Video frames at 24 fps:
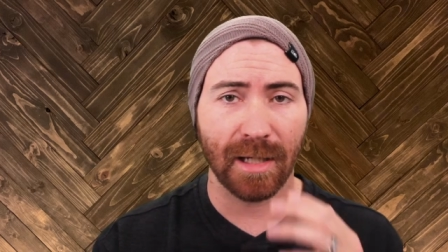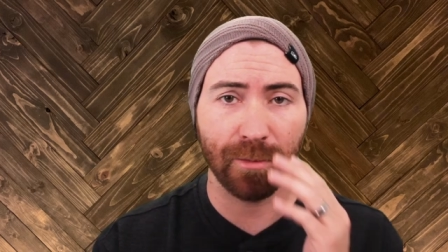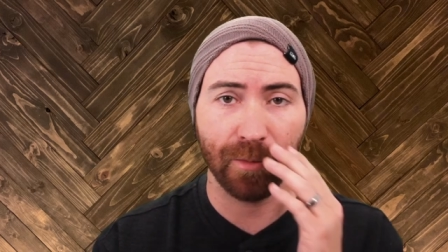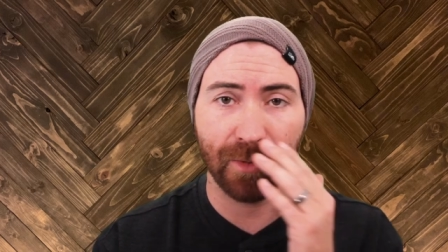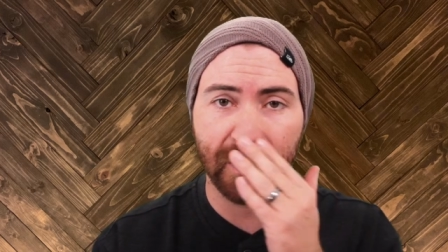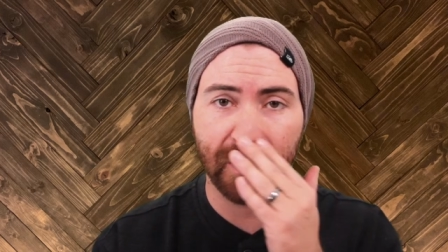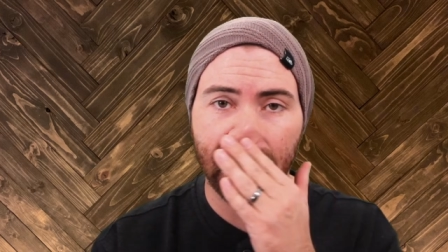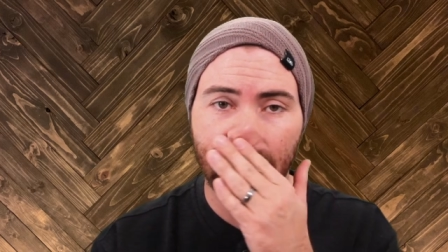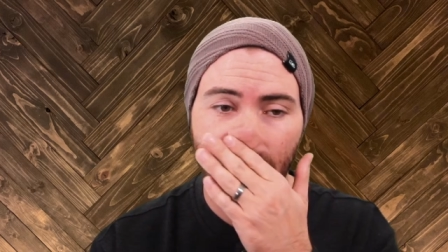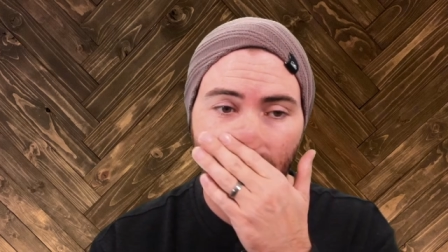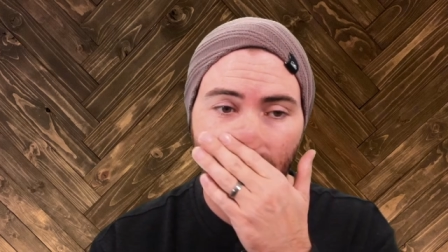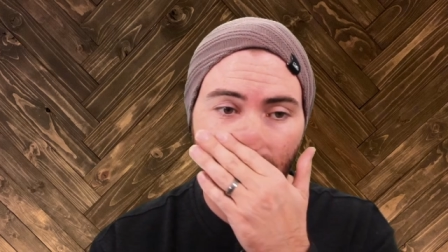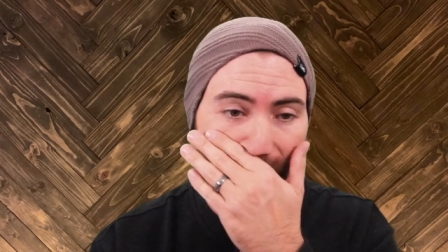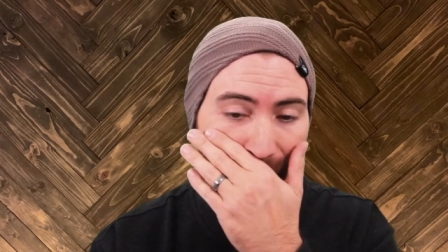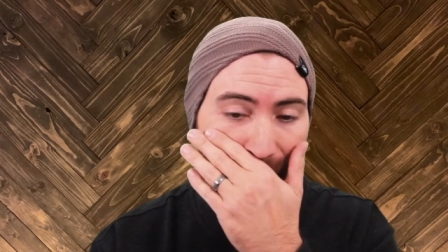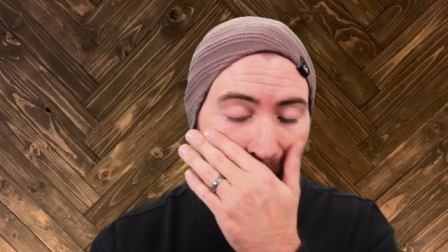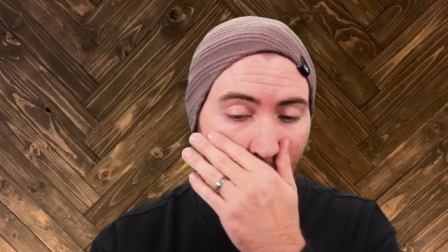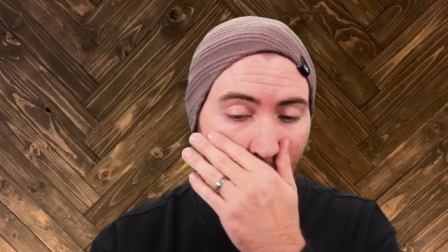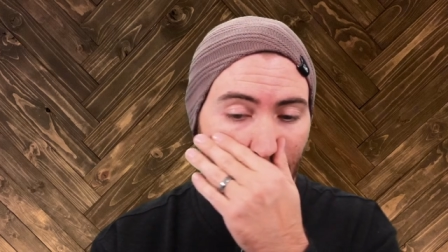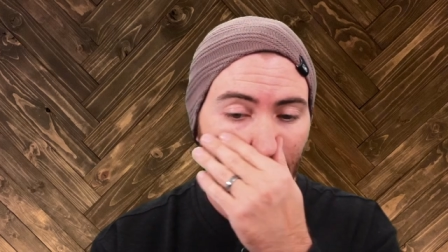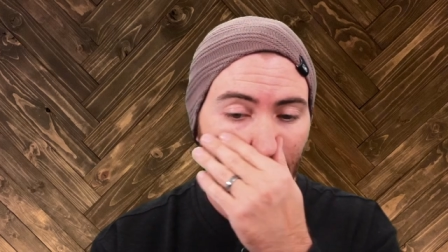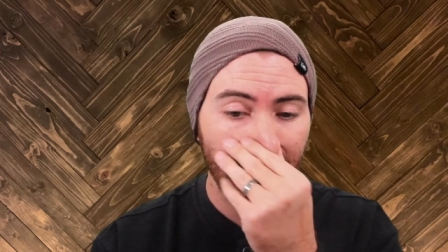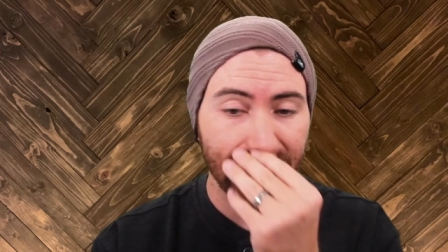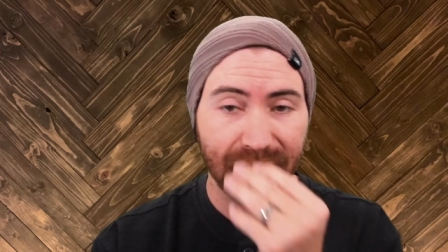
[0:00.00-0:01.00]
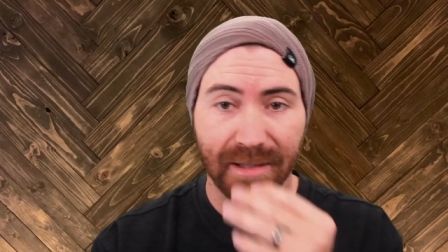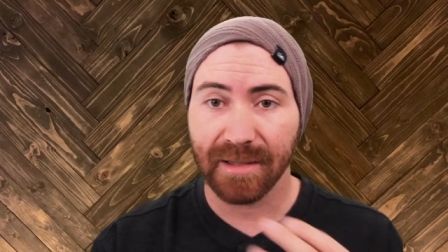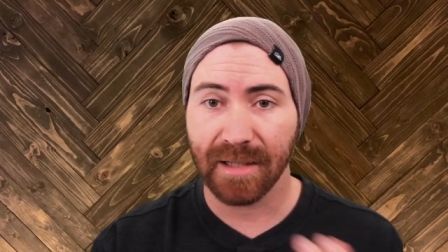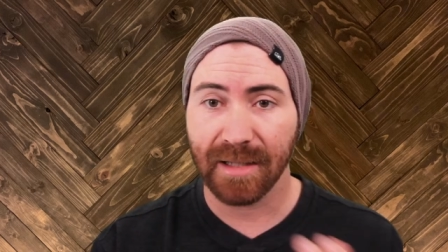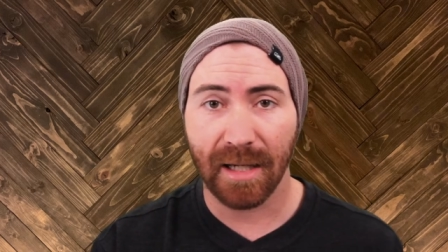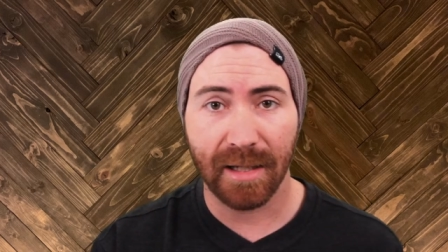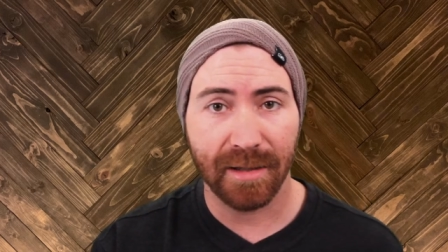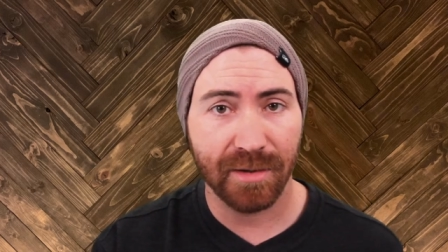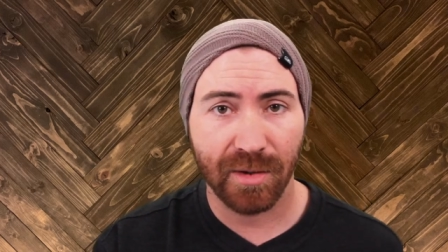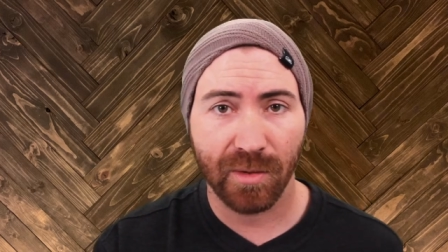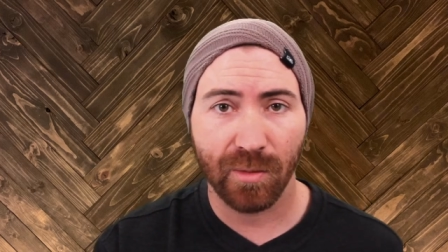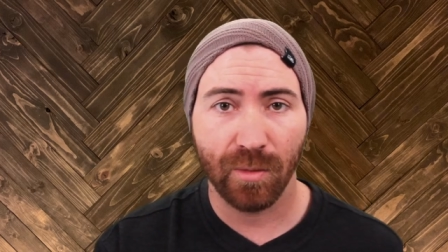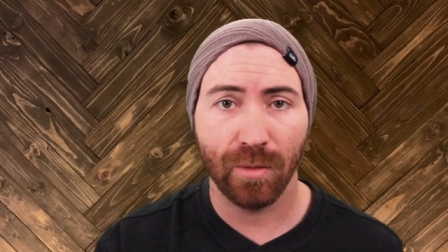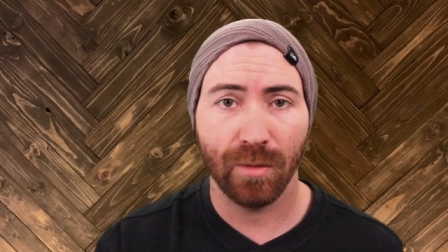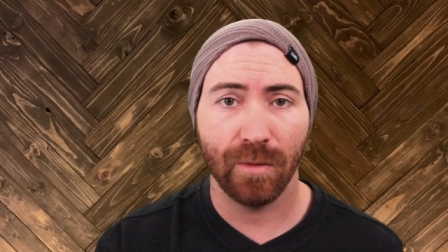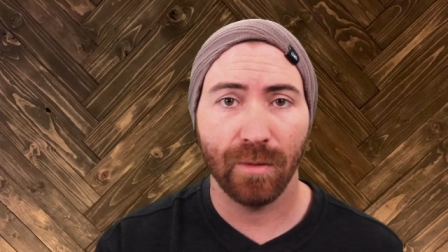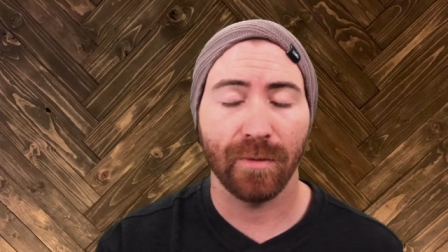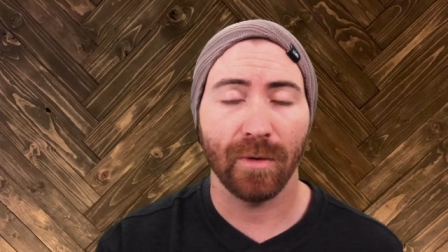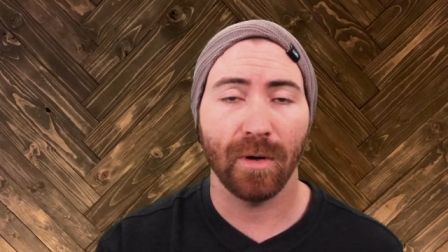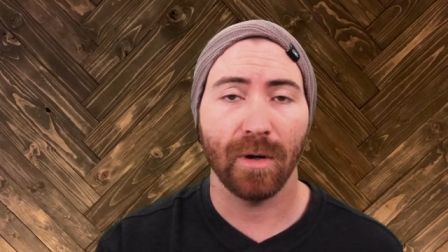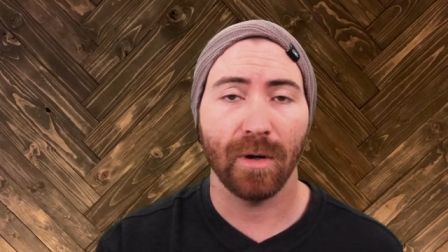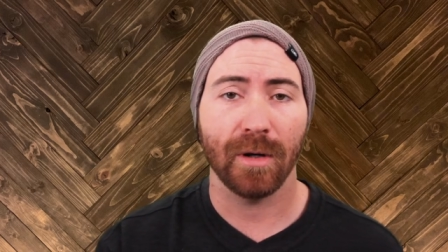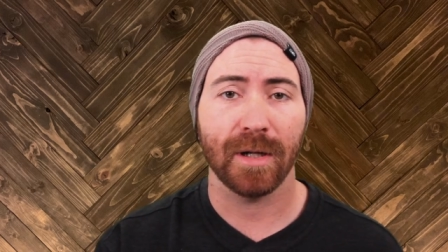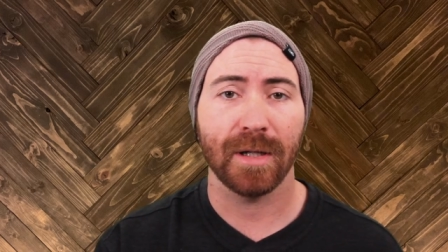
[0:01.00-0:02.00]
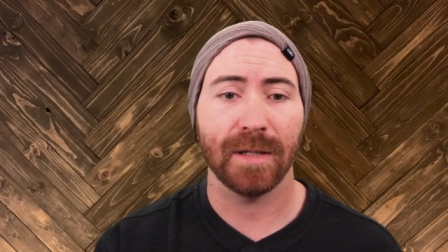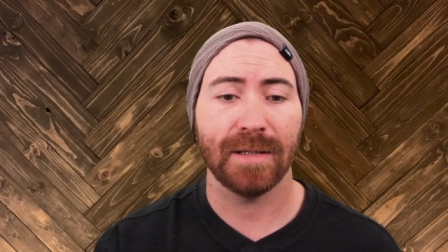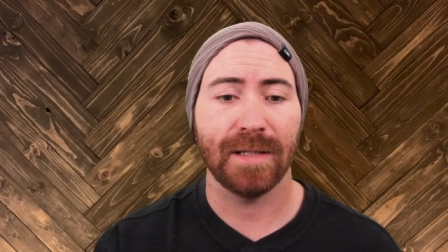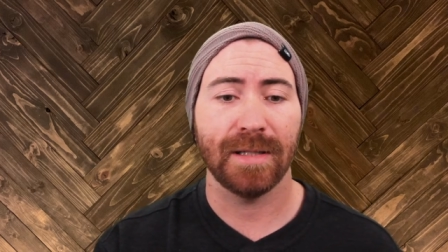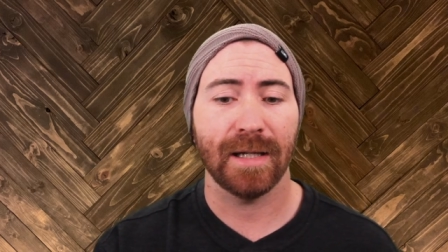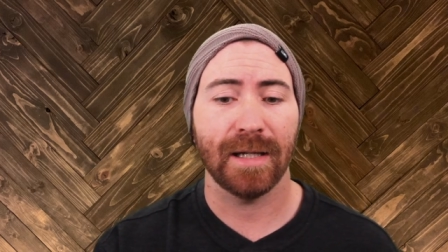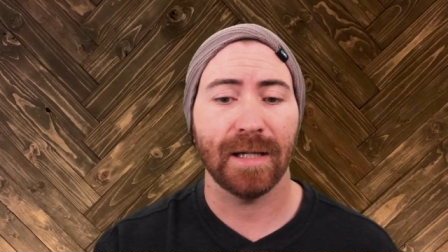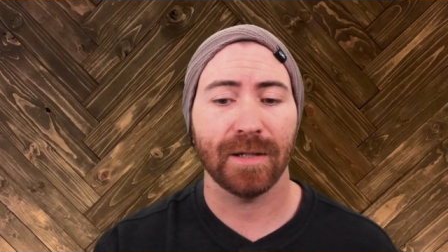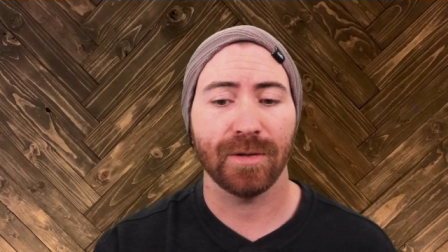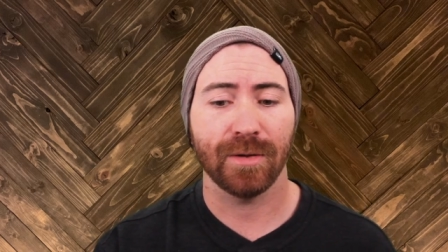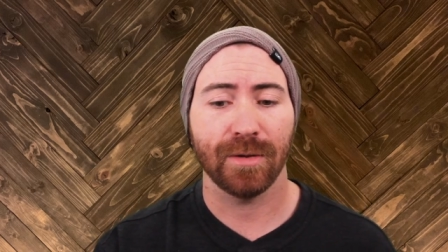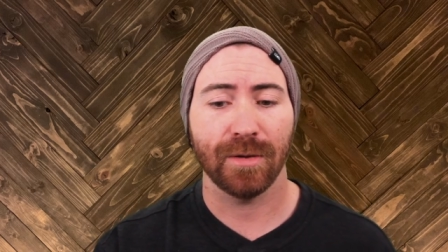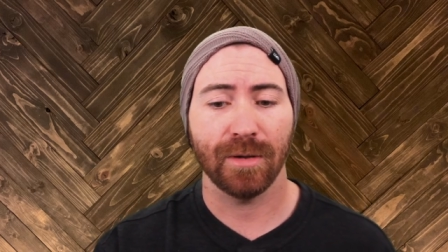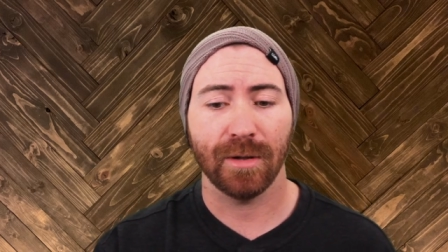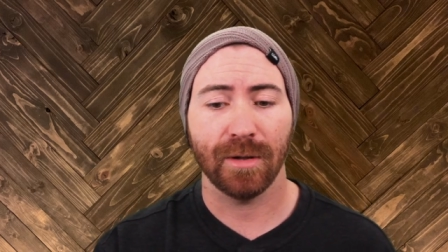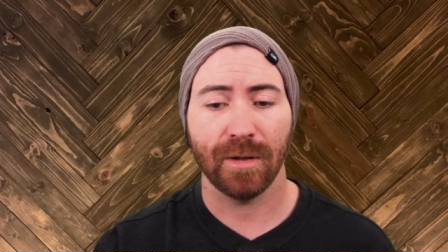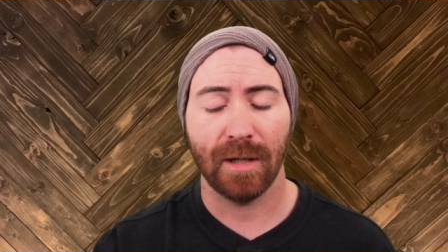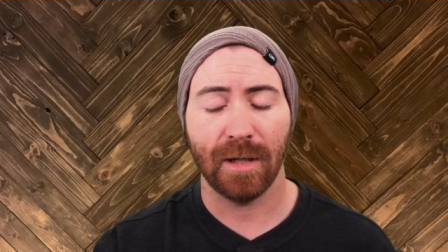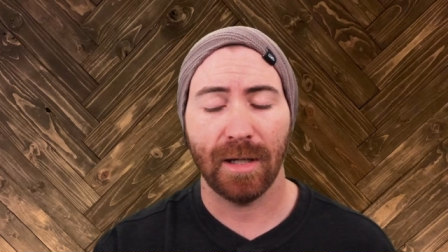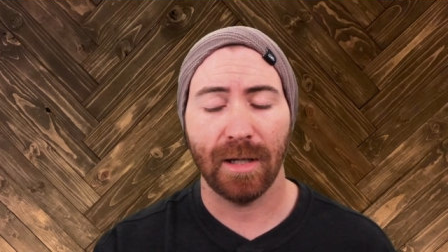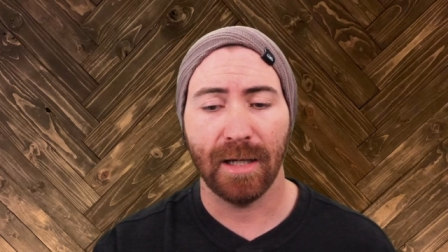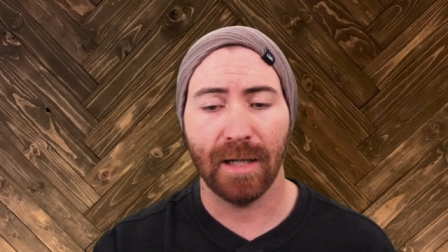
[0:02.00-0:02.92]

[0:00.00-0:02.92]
I went to design school for architecture